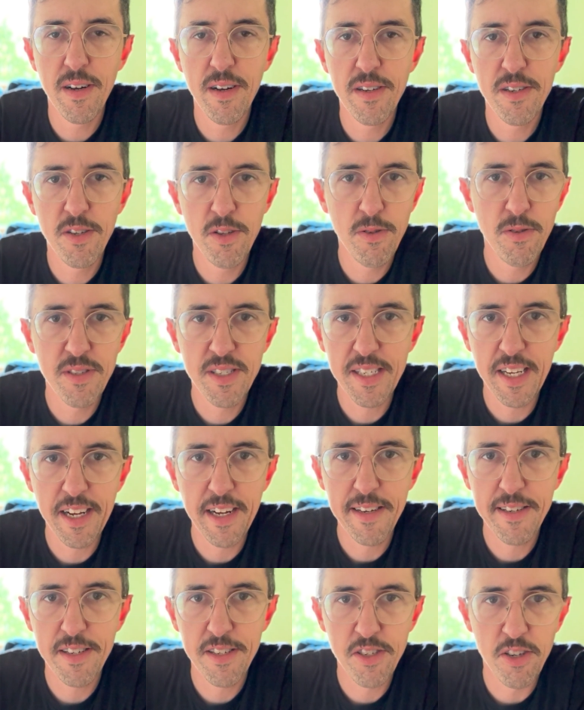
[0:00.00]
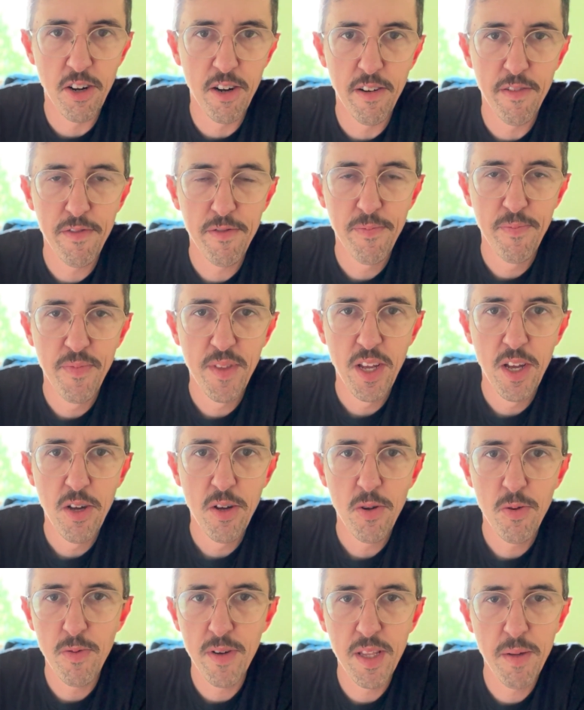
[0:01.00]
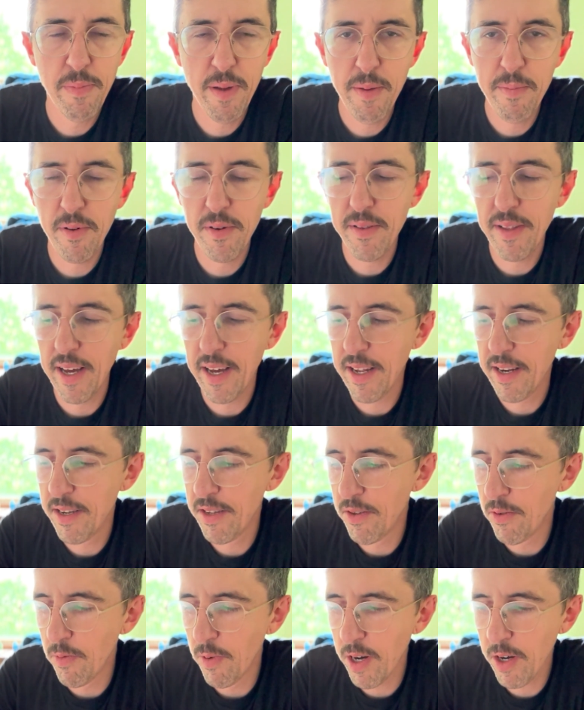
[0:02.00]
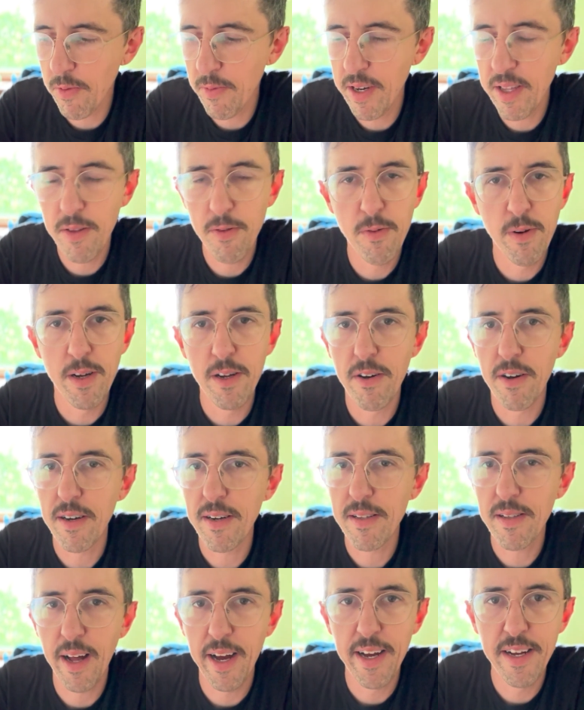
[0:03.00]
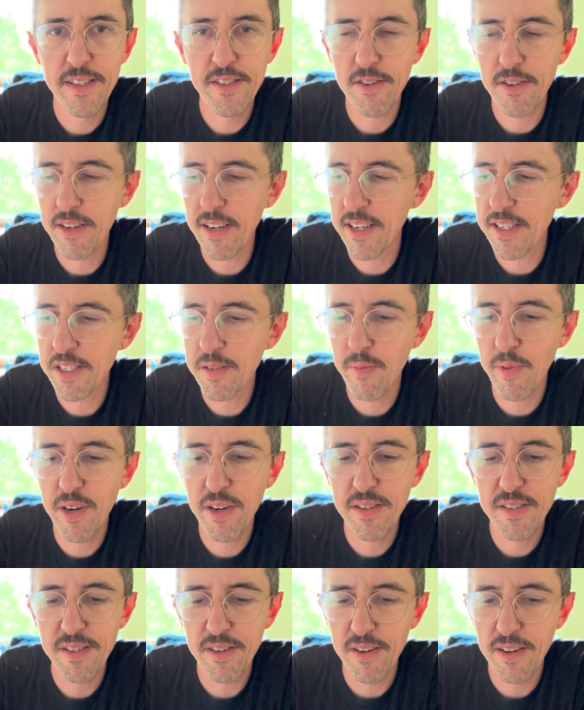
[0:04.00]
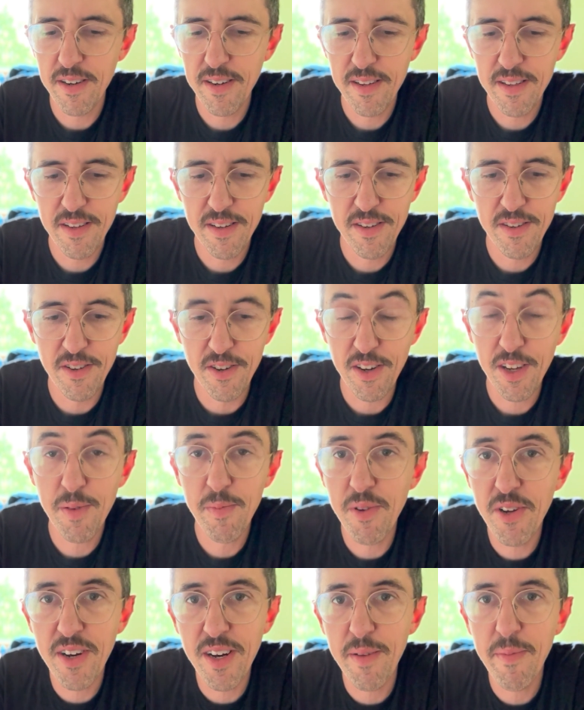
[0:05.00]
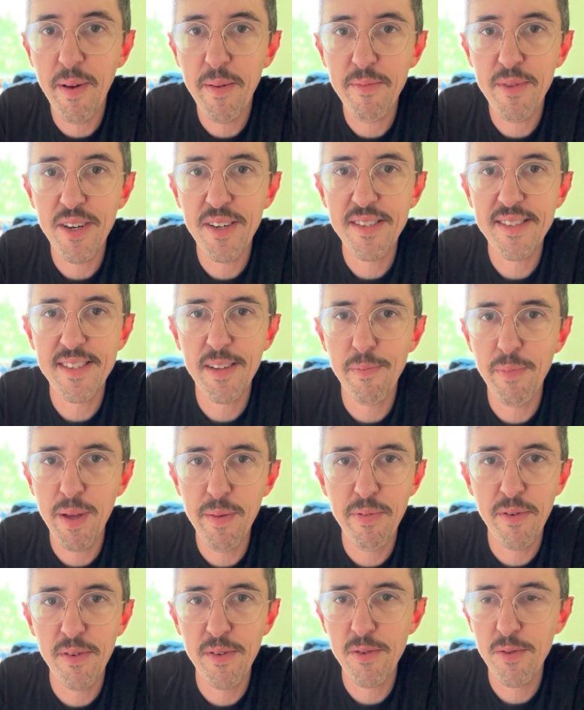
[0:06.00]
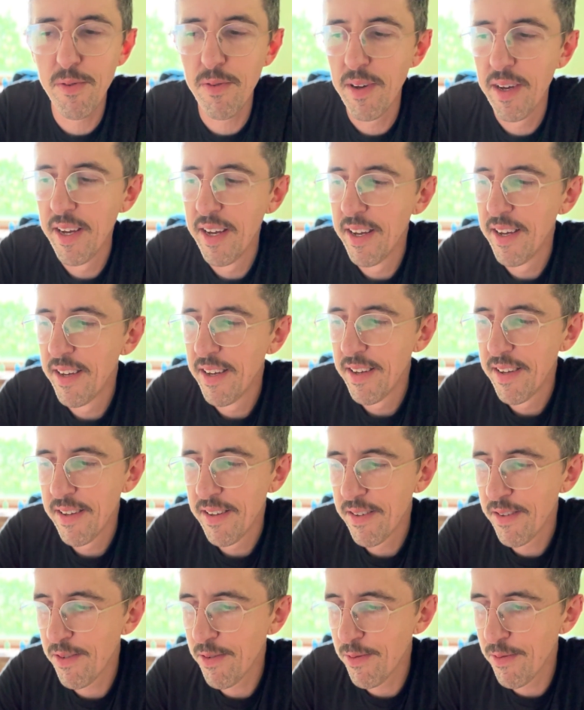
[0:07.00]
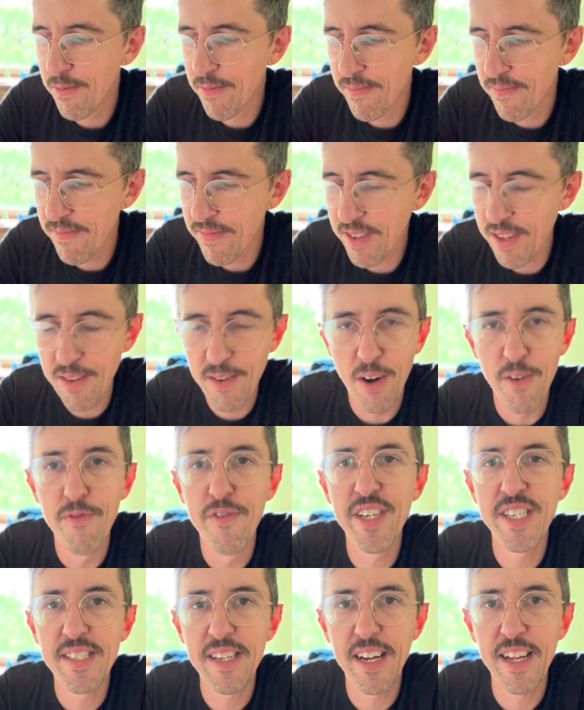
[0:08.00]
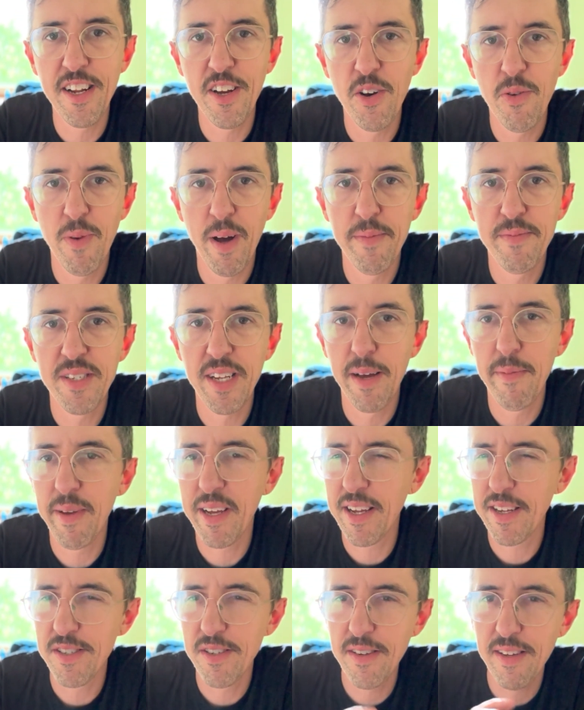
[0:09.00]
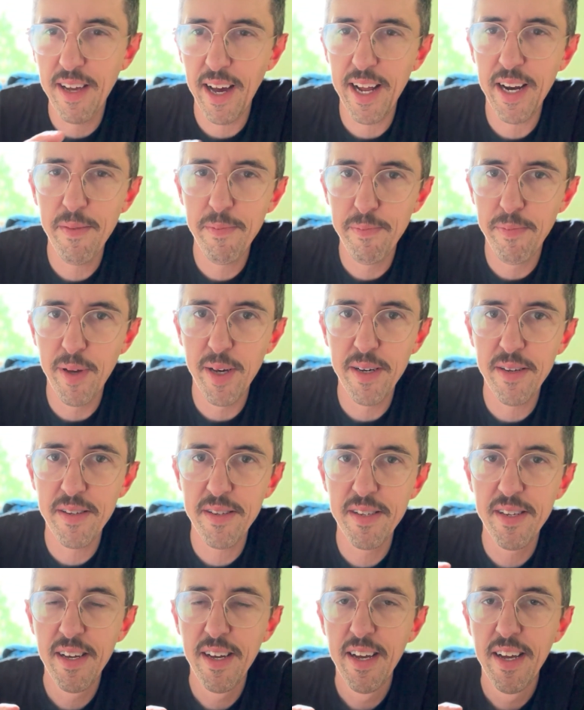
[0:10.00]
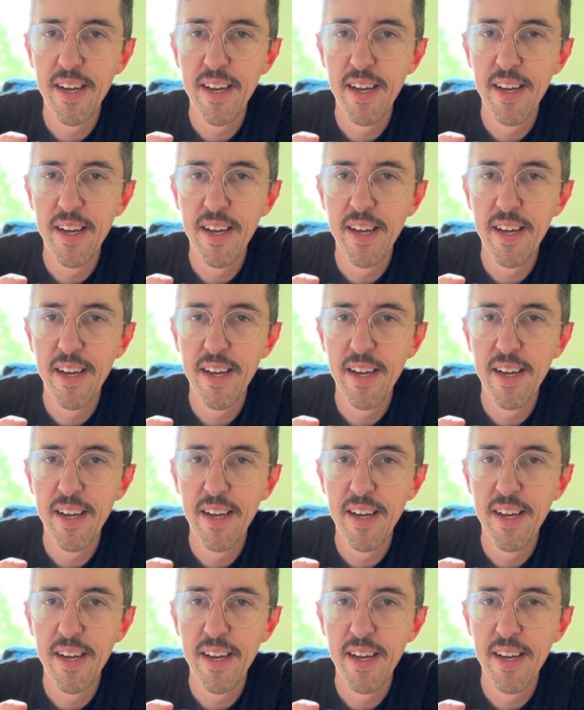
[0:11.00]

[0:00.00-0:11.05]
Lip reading: do you seek to serve? Who are the people that you work with? Who are your clients, your customers, your community members, the people who are visiting your website? Because you've got to build